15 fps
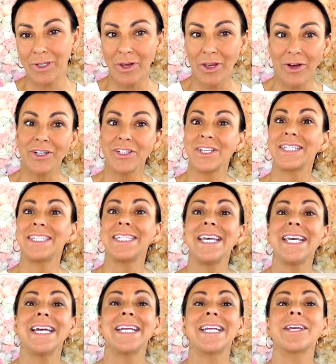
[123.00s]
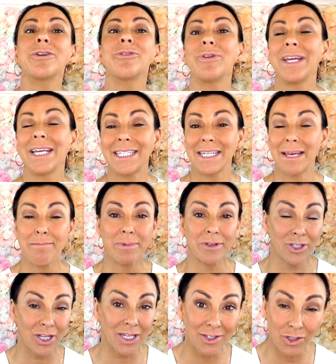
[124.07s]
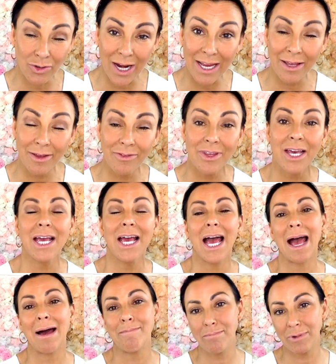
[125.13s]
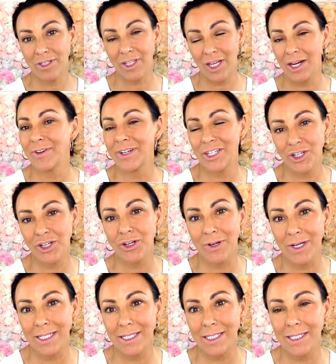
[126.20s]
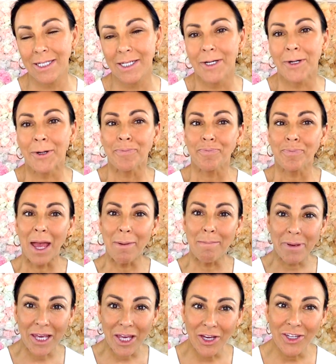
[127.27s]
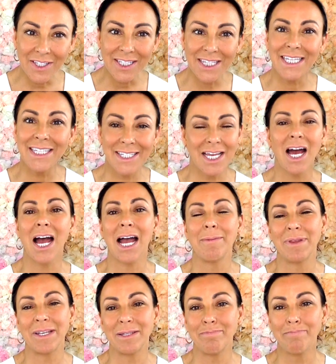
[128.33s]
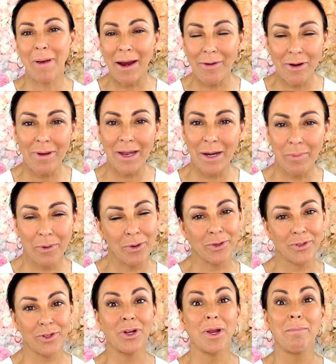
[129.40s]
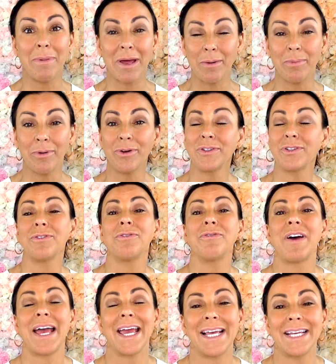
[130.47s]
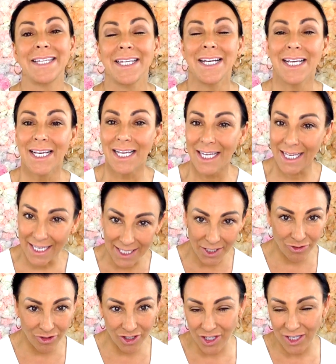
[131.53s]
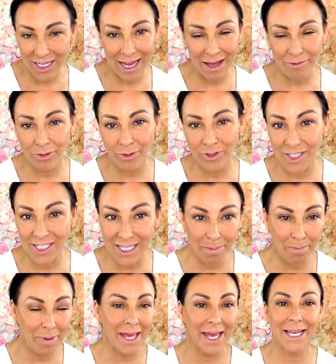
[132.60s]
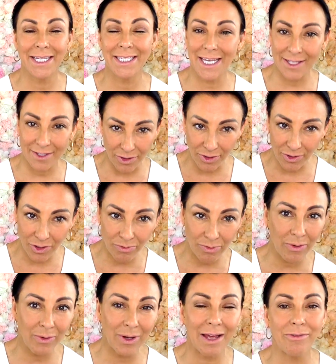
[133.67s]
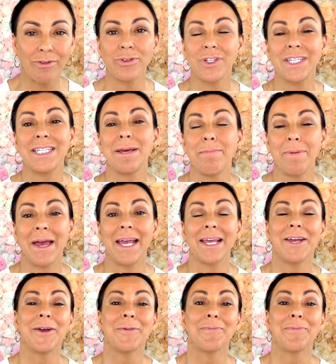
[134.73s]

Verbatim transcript: So you're going to see an increase in muscular strength and muscular endurance. And because this time, this perimenopausal and menopausal phase, estrogen levels are dipping, testosterone levels are dipping,